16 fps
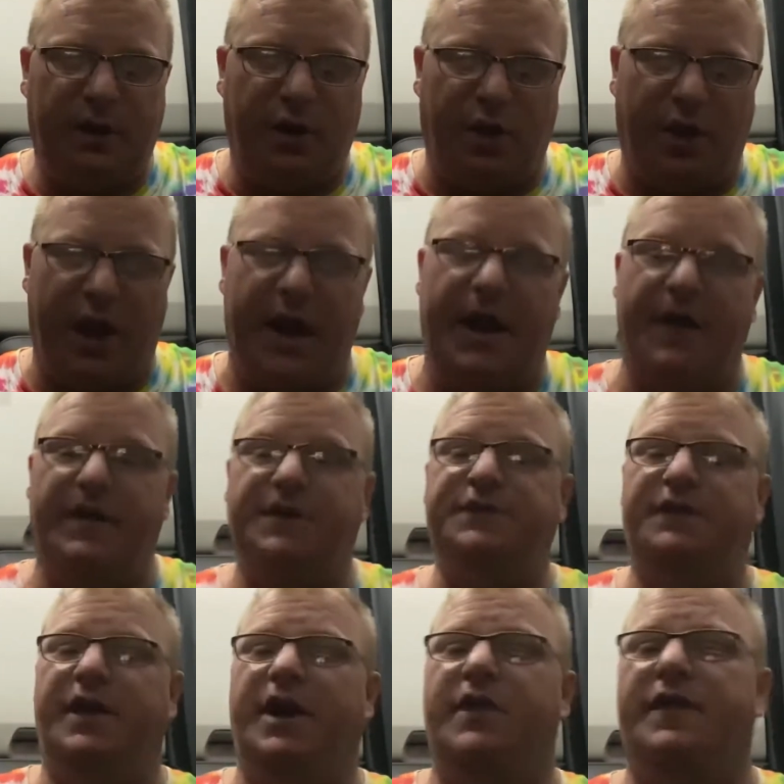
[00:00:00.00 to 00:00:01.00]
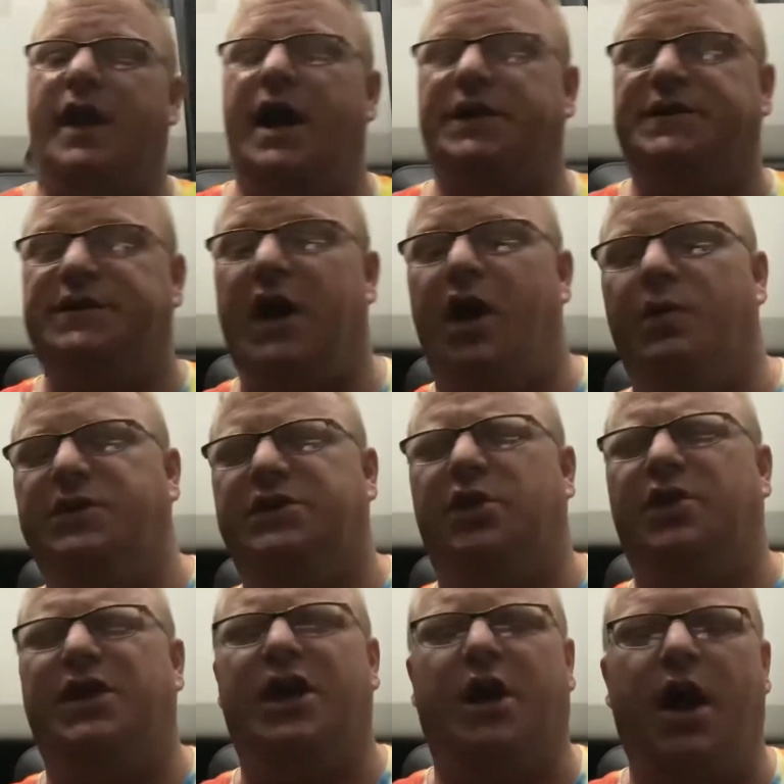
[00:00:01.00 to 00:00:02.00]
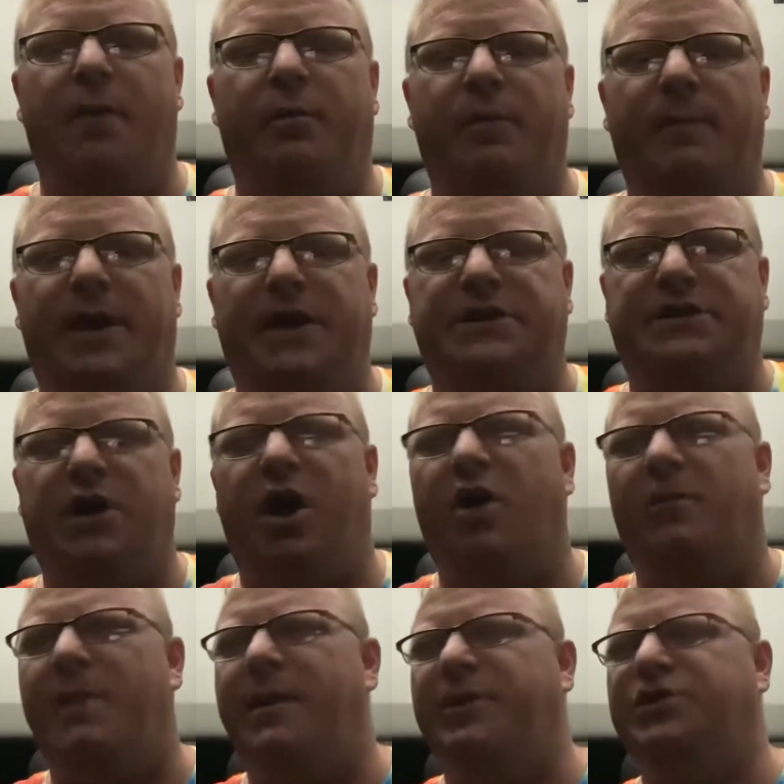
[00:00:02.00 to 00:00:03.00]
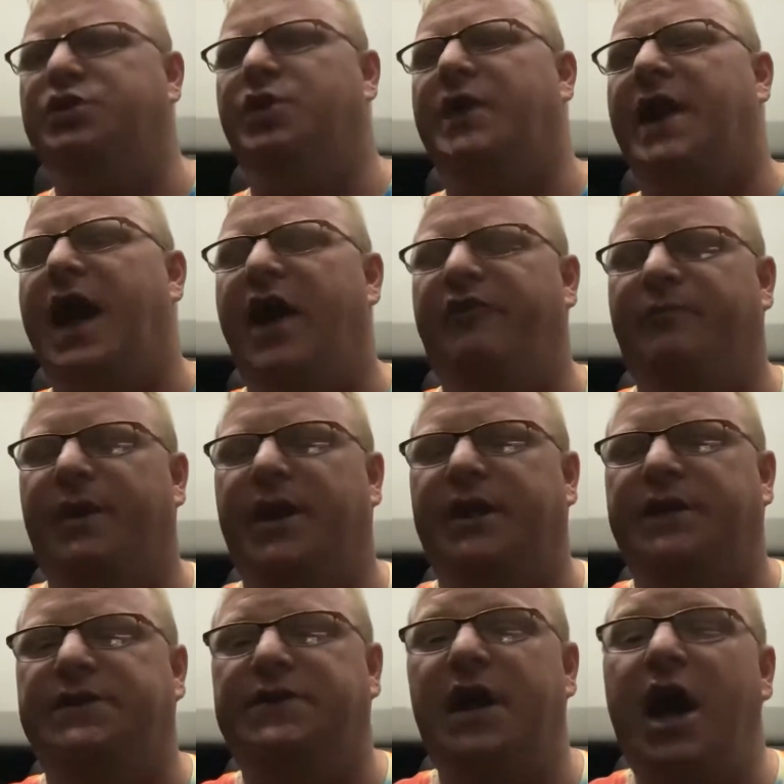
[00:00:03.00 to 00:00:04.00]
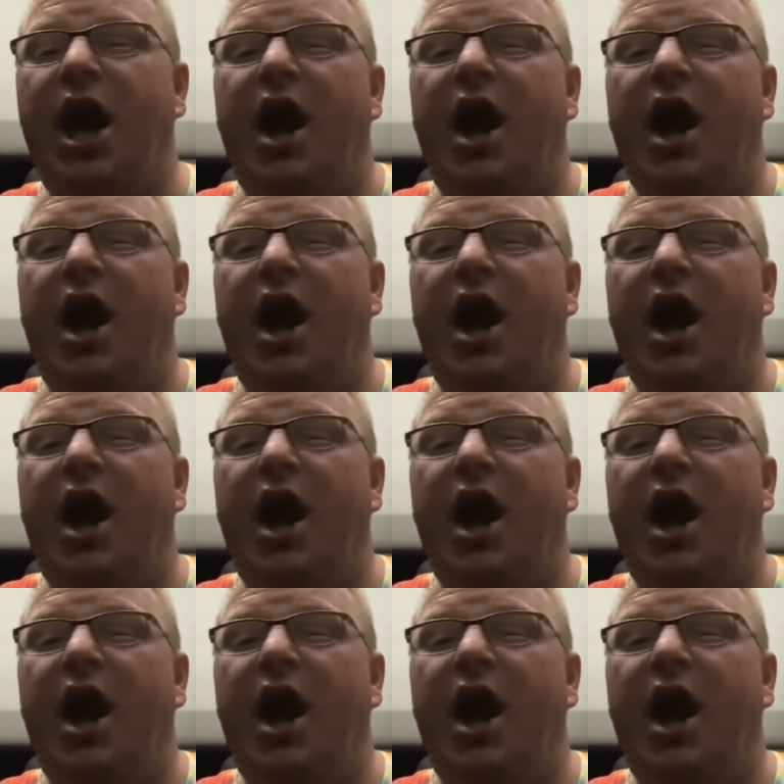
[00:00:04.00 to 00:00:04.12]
Okay, now this video that I saw was only a couple minutes long, maybe 2.5 minutes,